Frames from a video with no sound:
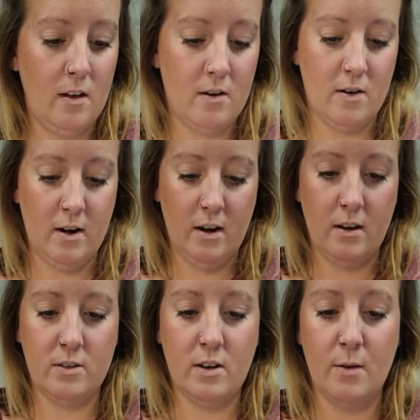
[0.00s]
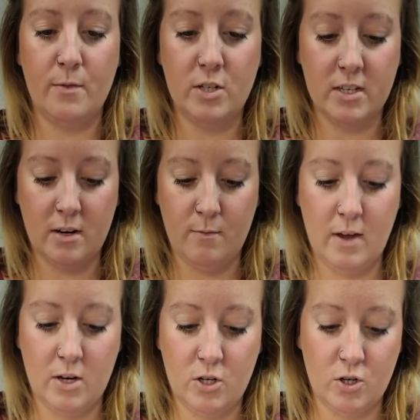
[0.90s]
All right, so now I'm just going to
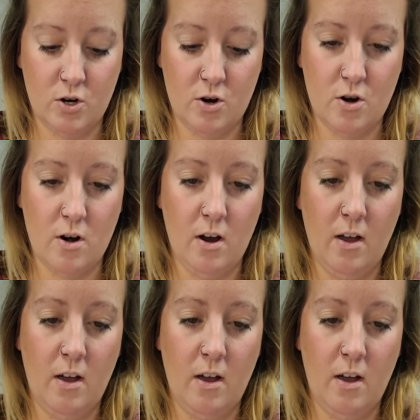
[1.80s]
make sure